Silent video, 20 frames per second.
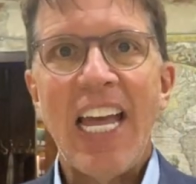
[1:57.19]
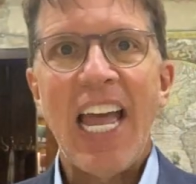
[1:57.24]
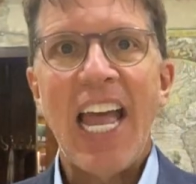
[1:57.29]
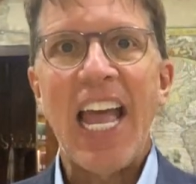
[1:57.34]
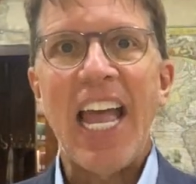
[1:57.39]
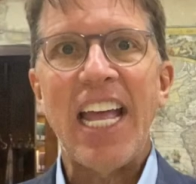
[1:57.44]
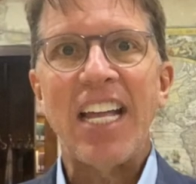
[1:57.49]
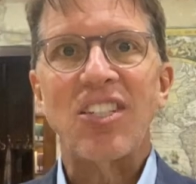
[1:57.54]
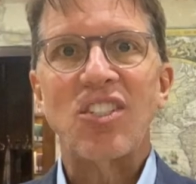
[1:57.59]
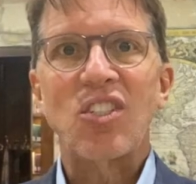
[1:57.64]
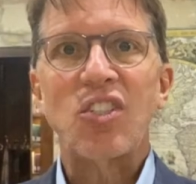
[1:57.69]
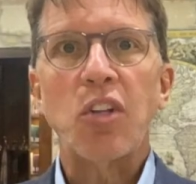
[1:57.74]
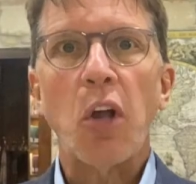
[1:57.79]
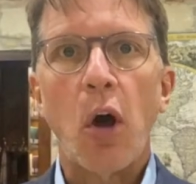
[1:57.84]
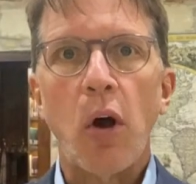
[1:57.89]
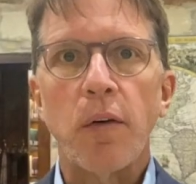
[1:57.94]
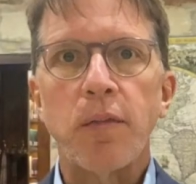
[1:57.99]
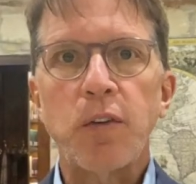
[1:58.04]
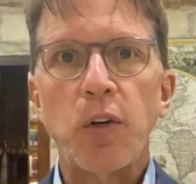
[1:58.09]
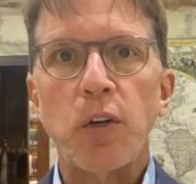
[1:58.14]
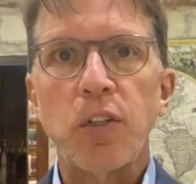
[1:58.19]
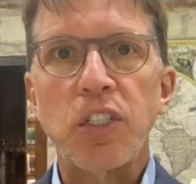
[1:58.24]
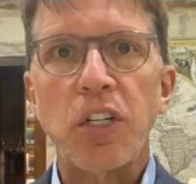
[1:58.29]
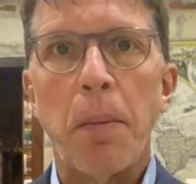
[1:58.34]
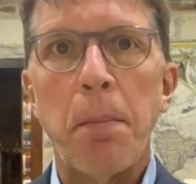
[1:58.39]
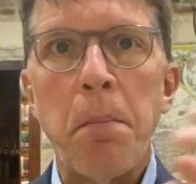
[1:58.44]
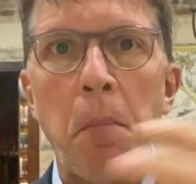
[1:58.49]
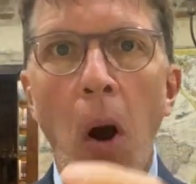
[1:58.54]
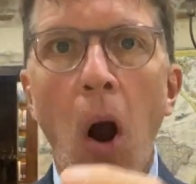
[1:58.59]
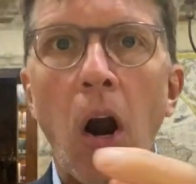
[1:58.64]
and solved her
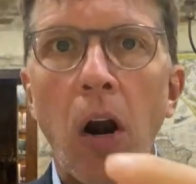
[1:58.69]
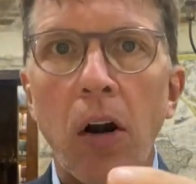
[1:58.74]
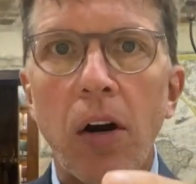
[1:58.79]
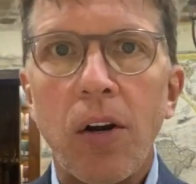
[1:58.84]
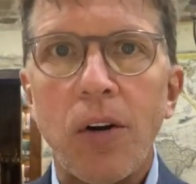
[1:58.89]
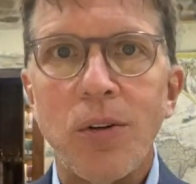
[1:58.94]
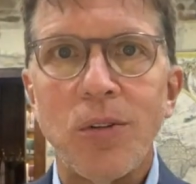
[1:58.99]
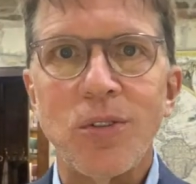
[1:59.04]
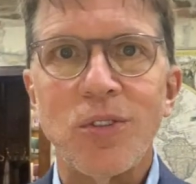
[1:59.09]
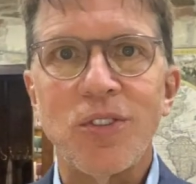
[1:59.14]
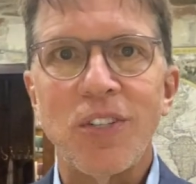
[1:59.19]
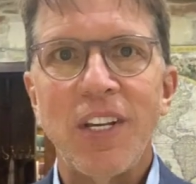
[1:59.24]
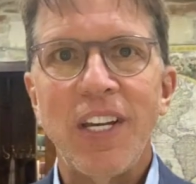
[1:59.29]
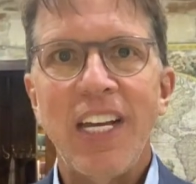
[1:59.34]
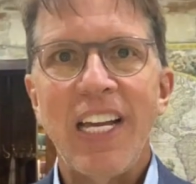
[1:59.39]
tomorrows